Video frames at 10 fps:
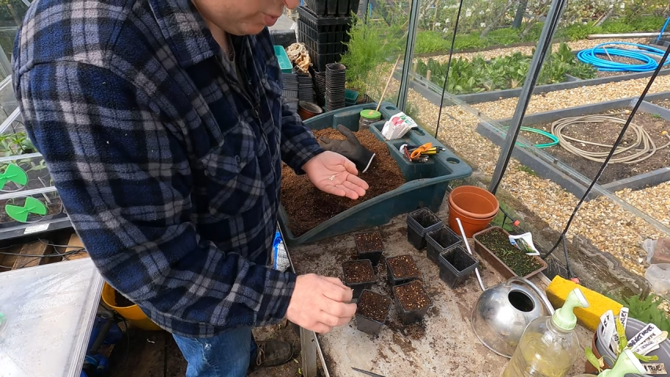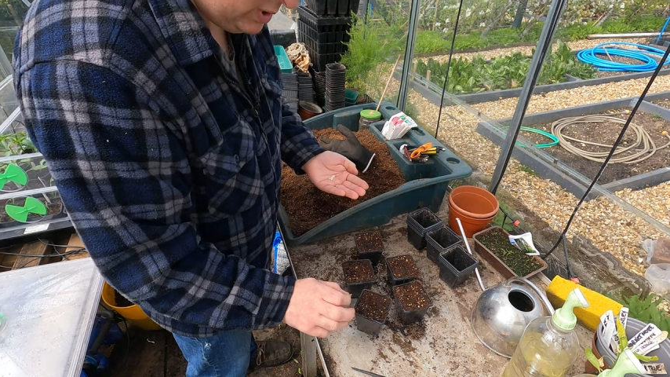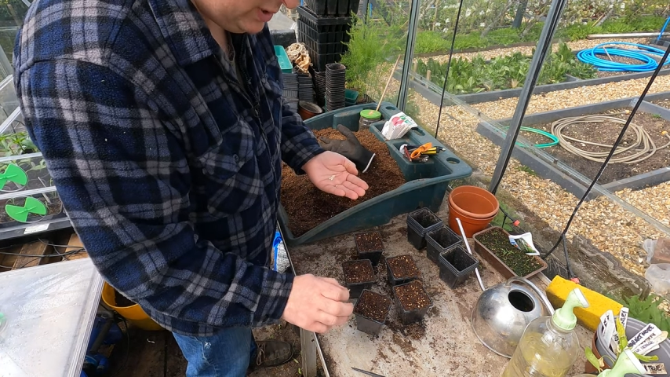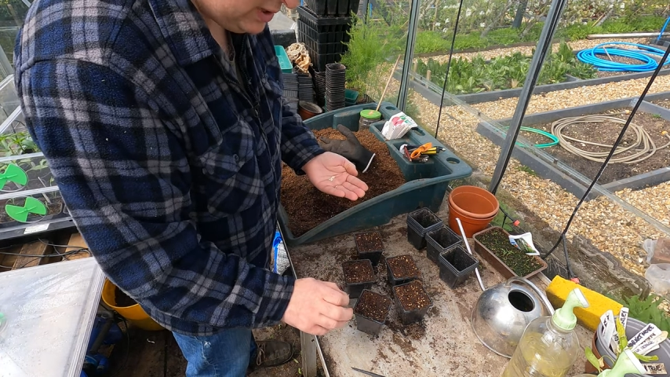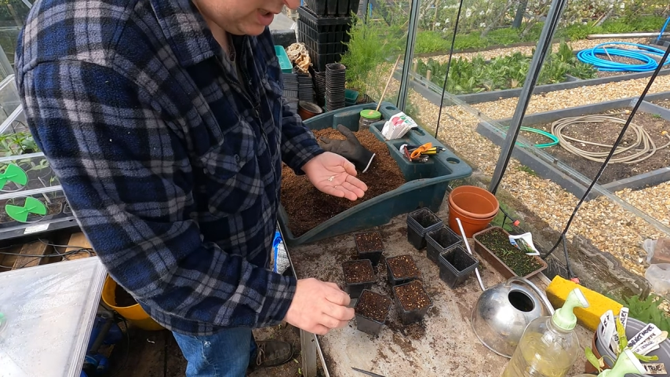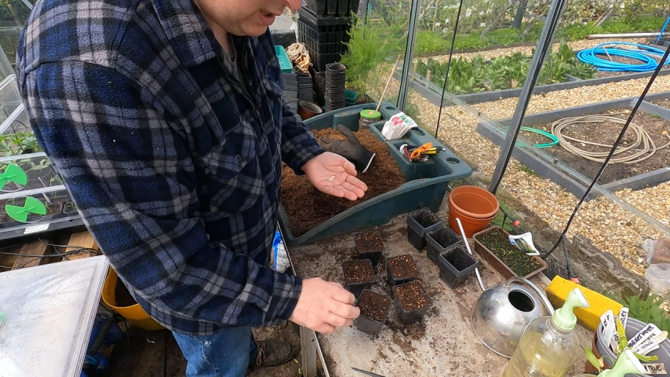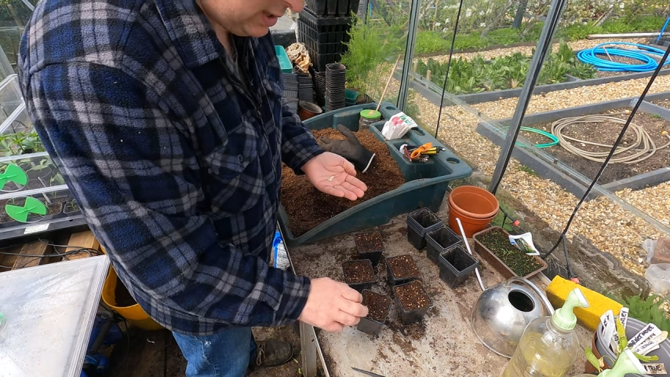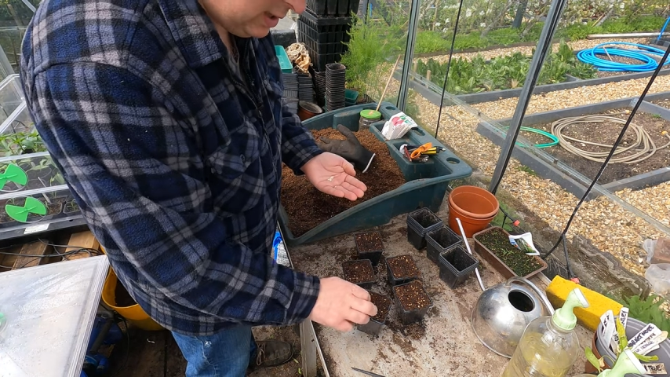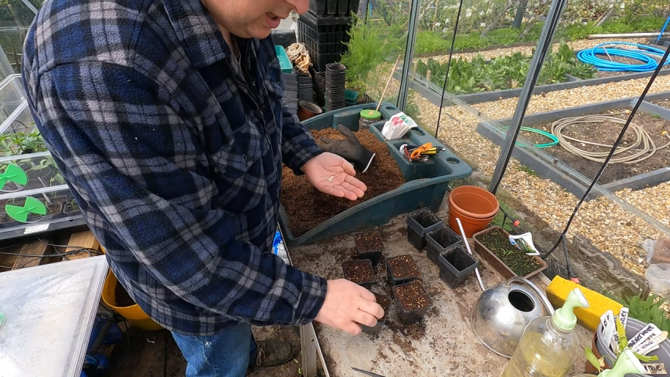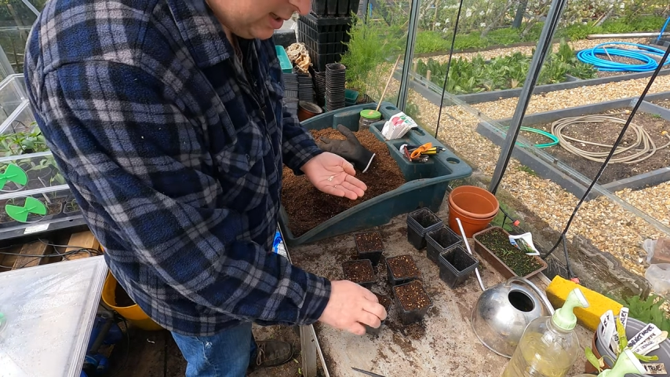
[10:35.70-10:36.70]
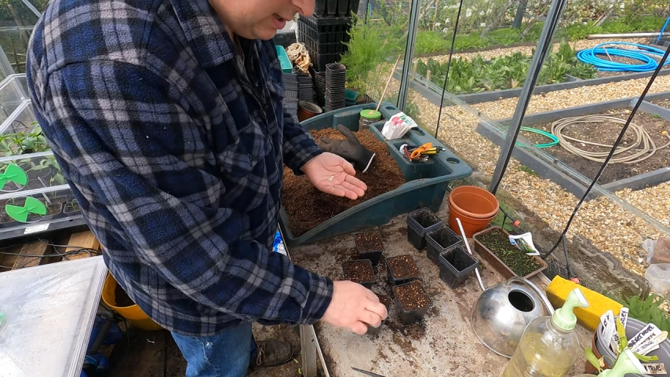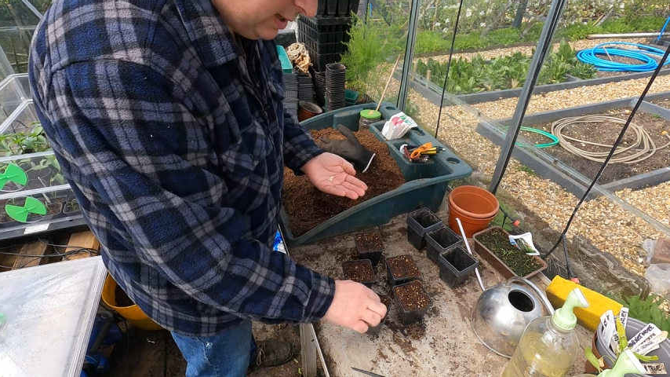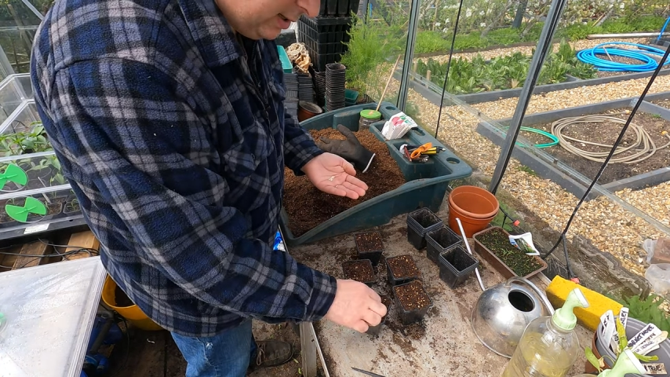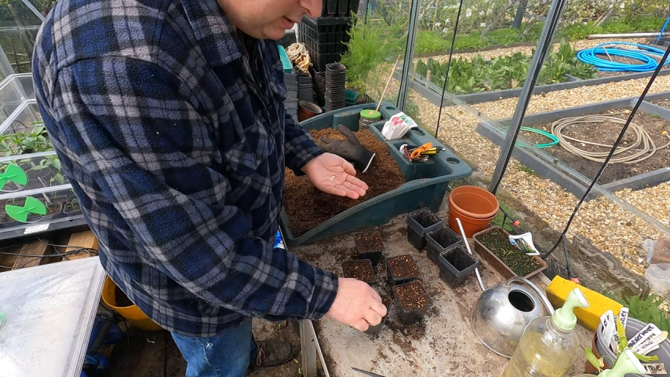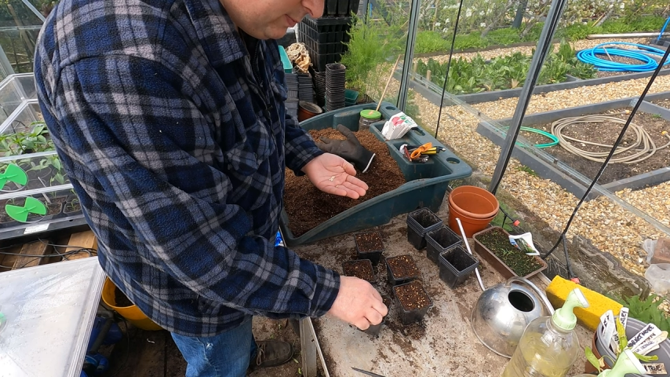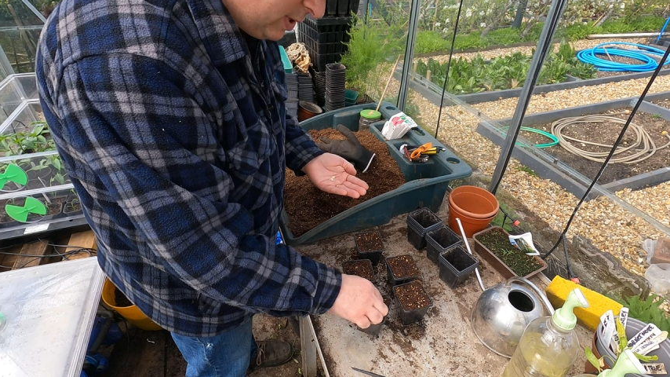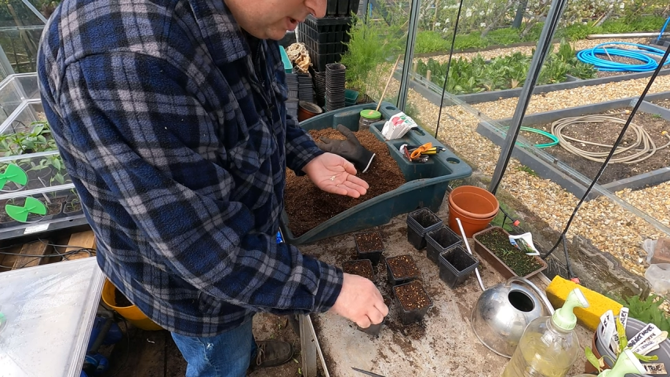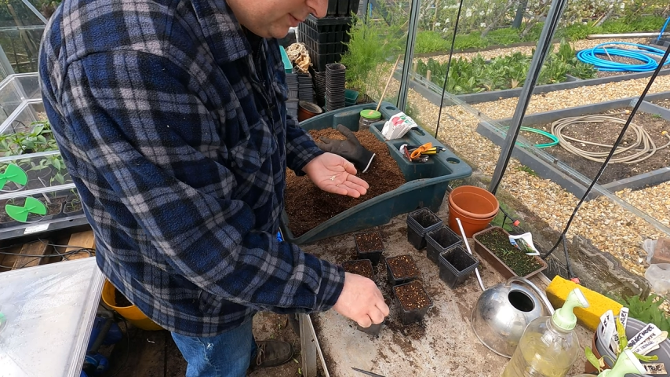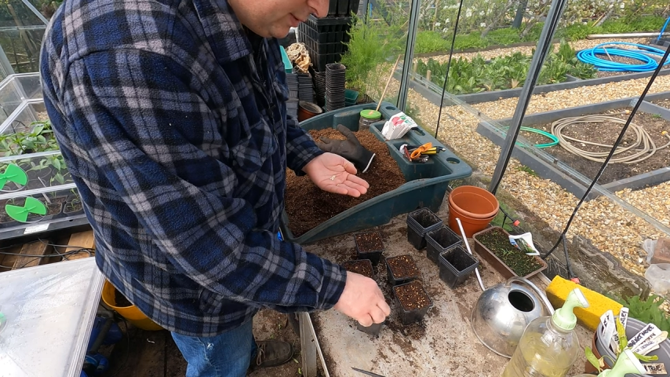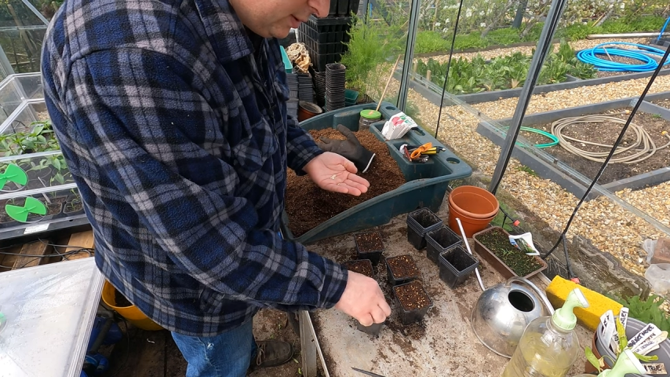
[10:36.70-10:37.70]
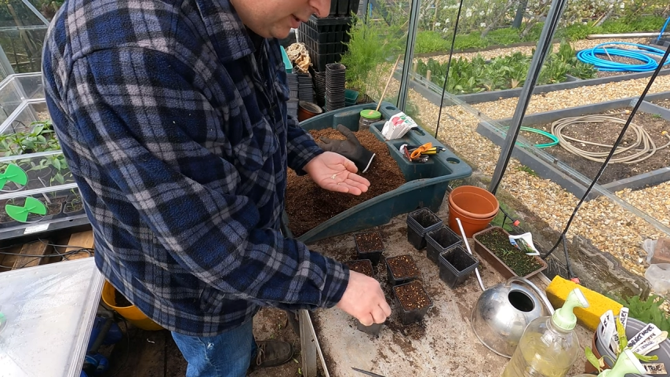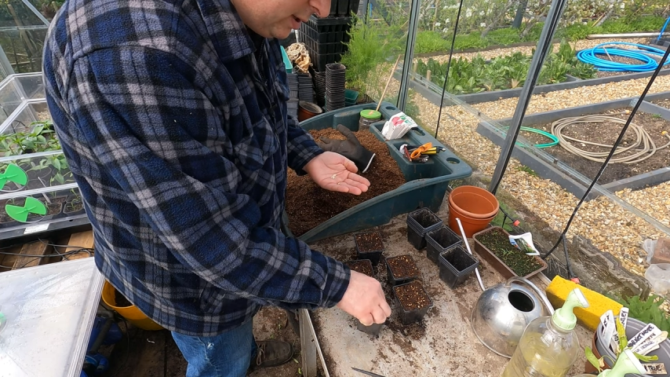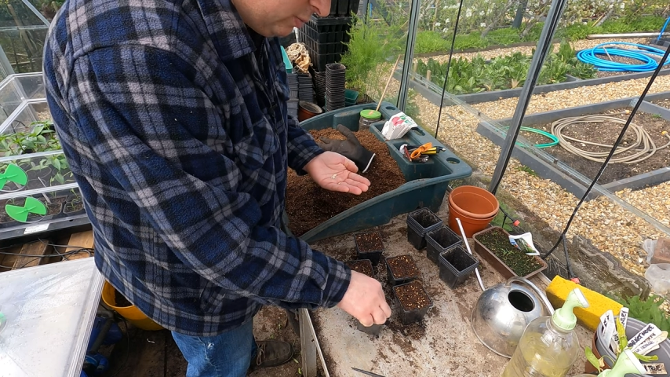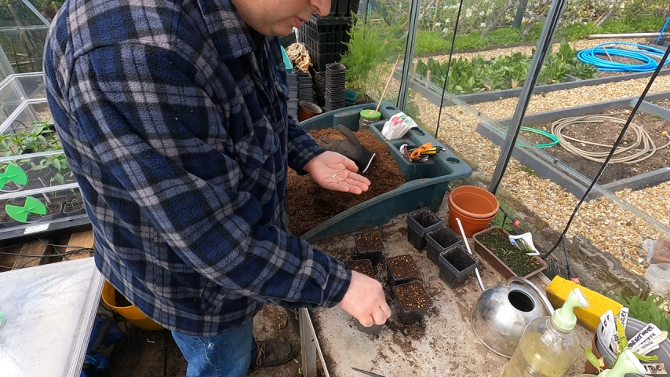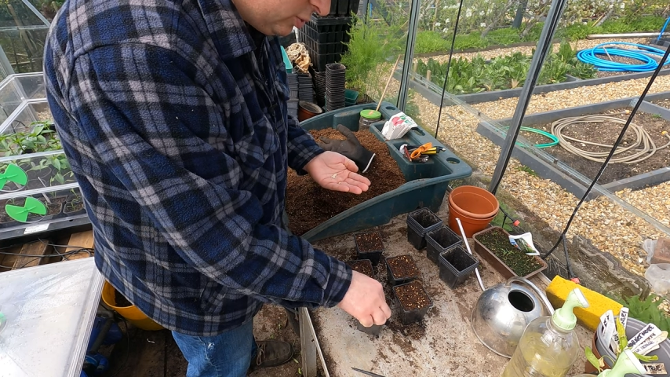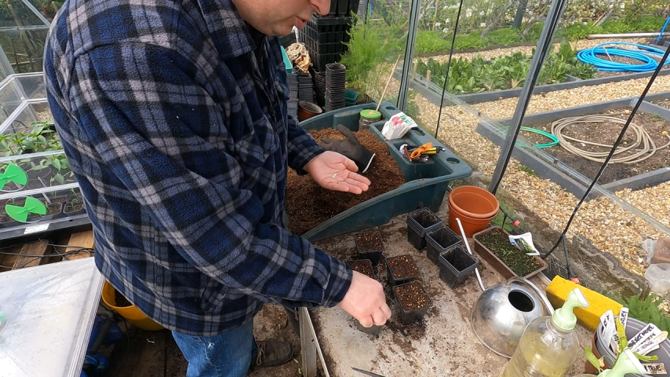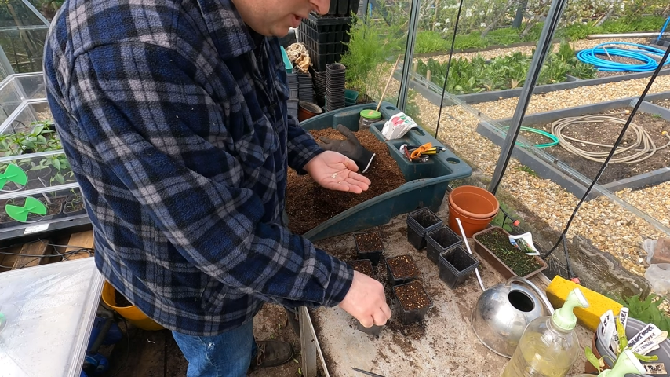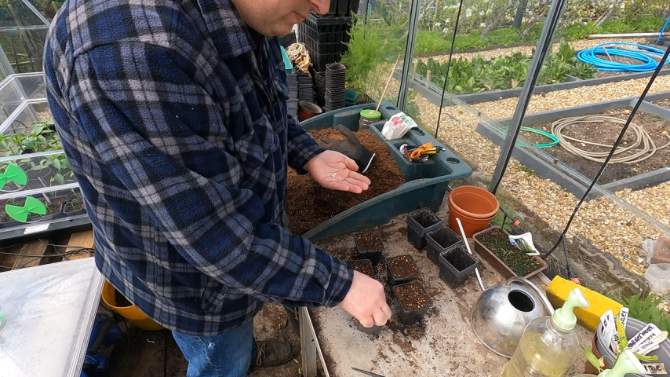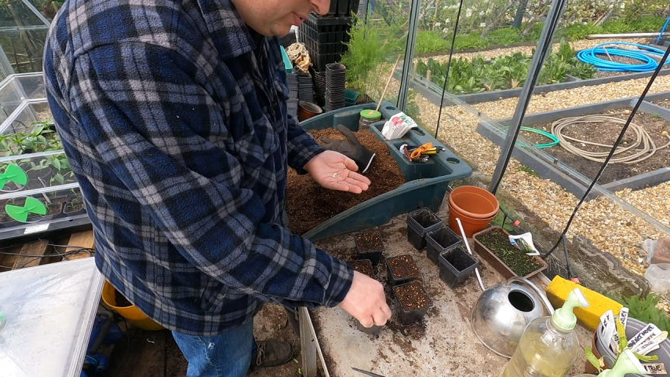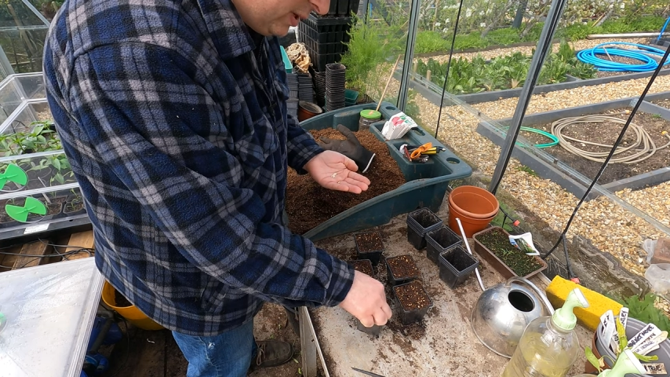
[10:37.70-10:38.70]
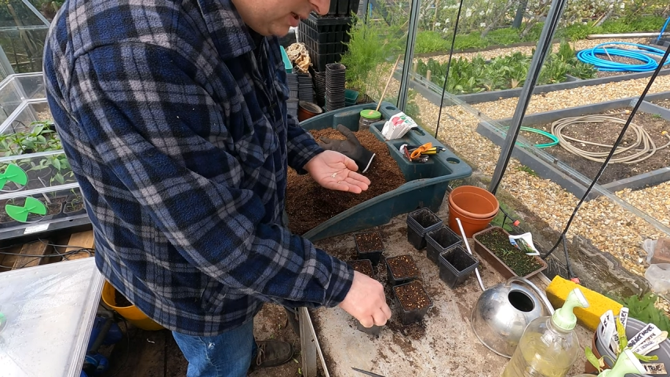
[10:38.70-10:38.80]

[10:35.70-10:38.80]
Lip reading: (no speaker visible)